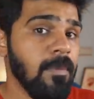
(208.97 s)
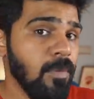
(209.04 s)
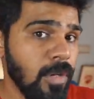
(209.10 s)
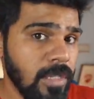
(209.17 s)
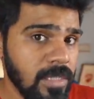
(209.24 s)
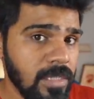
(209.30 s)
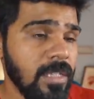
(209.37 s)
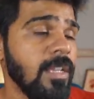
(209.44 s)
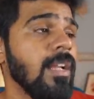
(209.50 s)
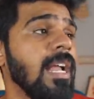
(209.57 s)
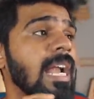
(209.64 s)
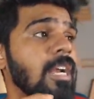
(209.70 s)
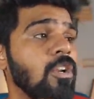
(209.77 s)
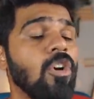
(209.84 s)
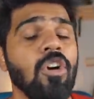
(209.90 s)
points
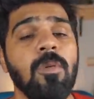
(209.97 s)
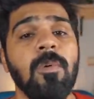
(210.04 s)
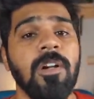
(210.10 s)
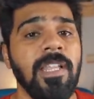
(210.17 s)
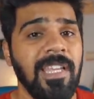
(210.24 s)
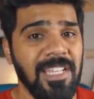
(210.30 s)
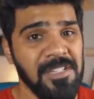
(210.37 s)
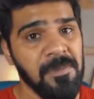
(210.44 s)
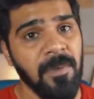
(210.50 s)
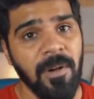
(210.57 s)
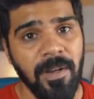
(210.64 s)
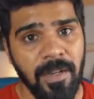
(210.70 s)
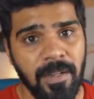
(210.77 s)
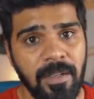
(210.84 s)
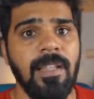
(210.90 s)
and talk about each point.